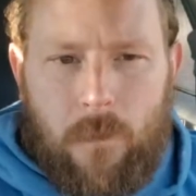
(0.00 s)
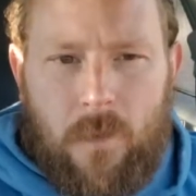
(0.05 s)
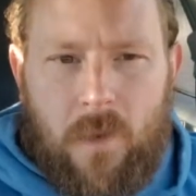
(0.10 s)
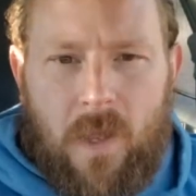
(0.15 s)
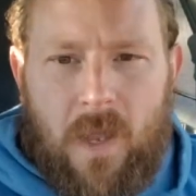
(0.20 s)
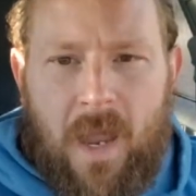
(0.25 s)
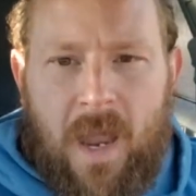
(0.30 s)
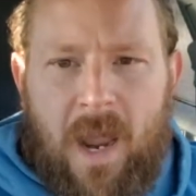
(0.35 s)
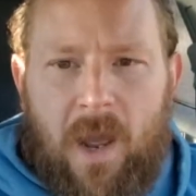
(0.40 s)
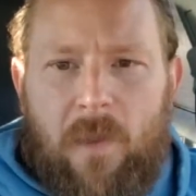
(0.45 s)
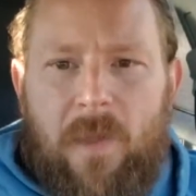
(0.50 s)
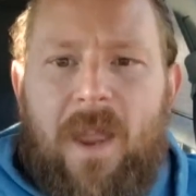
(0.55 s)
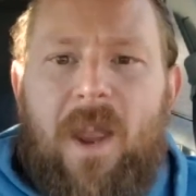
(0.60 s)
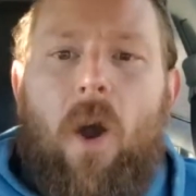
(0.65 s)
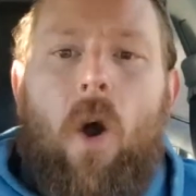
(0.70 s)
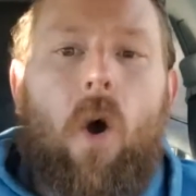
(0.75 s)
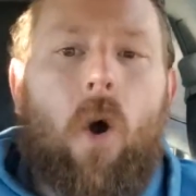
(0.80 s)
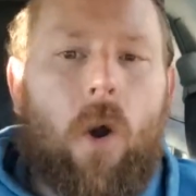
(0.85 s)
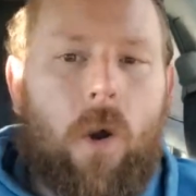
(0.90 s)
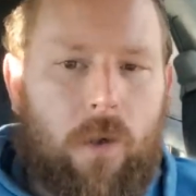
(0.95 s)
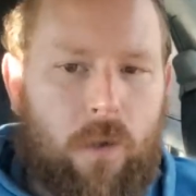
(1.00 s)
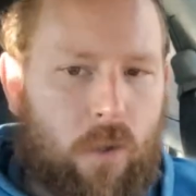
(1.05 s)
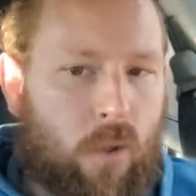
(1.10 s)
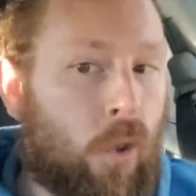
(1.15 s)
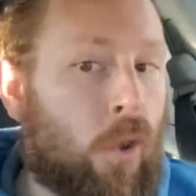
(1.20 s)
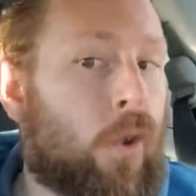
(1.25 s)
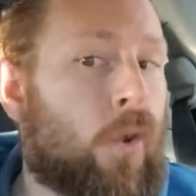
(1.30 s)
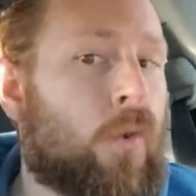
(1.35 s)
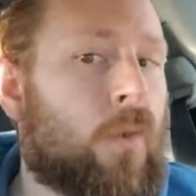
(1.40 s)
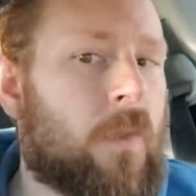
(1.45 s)
how they are or
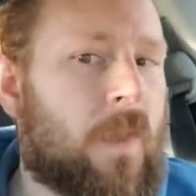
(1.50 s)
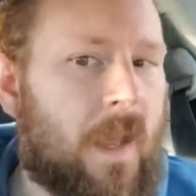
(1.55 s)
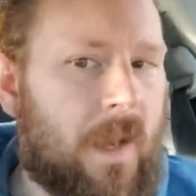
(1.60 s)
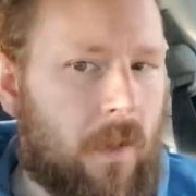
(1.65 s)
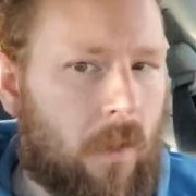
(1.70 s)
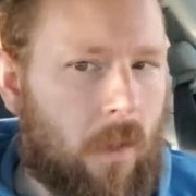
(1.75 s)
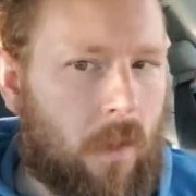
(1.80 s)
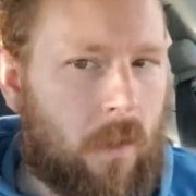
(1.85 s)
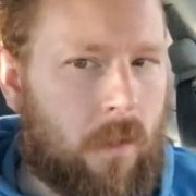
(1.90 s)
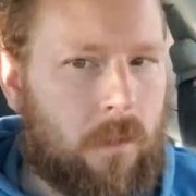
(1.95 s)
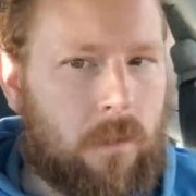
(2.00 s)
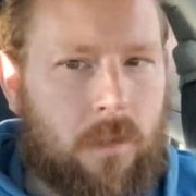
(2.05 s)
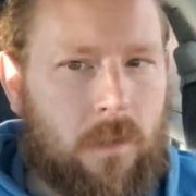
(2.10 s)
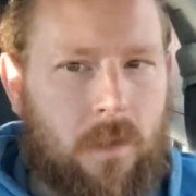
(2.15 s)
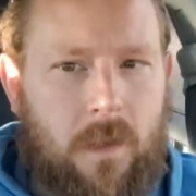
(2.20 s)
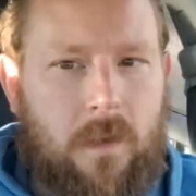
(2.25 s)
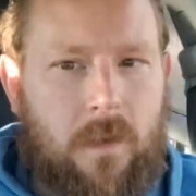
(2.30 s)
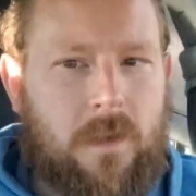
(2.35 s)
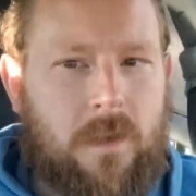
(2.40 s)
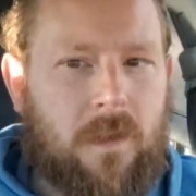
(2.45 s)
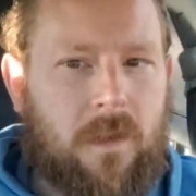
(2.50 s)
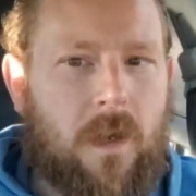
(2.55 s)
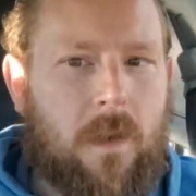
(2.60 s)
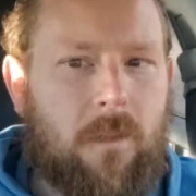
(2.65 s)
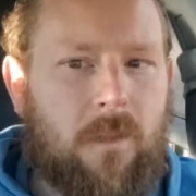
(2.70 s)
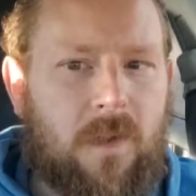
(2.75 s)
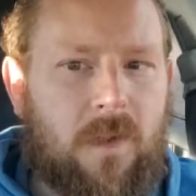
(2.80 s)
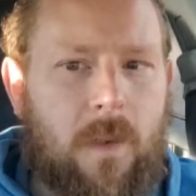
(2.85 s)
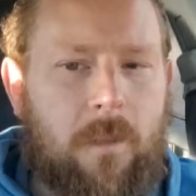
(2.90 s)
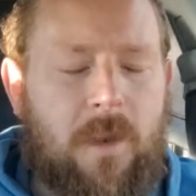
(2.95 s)
who they are. Now
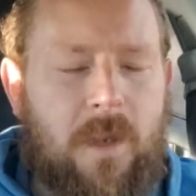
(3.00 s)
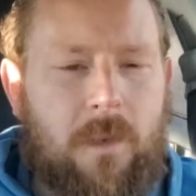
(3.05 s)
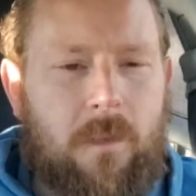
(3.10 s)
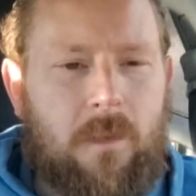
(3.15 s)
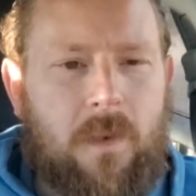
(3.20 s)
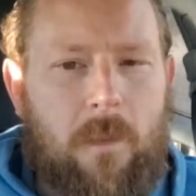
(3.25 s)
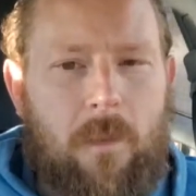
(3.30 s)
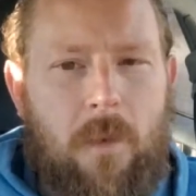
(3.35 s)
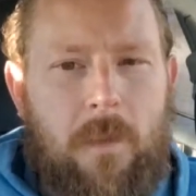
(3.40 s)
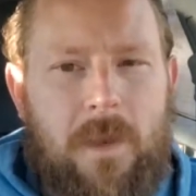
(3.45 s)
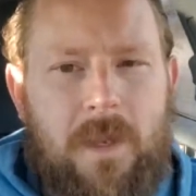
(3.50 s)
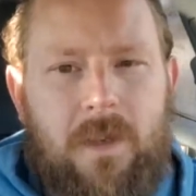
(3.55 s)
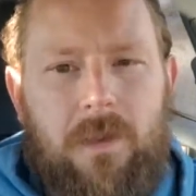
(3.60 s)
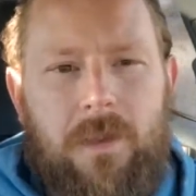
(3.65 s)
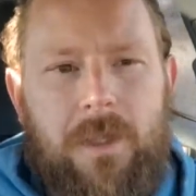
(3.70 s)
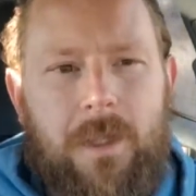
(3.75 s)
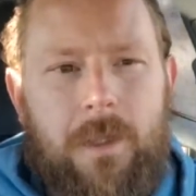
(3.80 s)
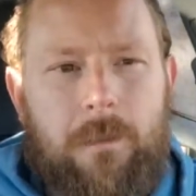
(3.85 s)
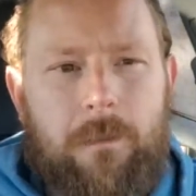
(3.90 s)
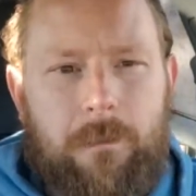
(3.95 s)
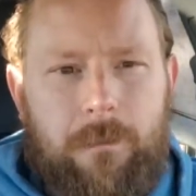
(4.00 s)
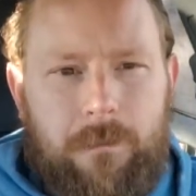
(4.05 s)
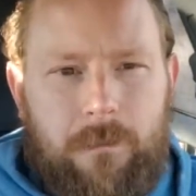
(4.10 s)
let me be clear.